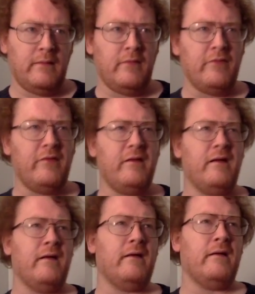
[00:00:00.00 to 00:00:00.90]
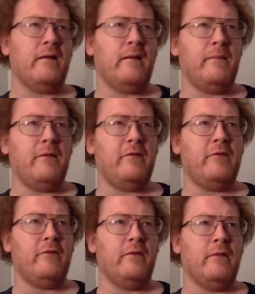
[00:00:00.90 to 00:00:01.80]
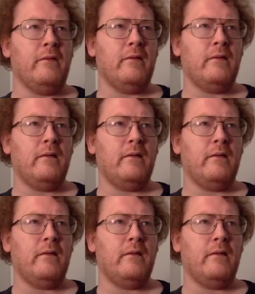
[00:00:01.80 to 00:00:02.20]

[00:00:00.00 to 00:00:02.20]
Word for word: or is it not? I'm not sure.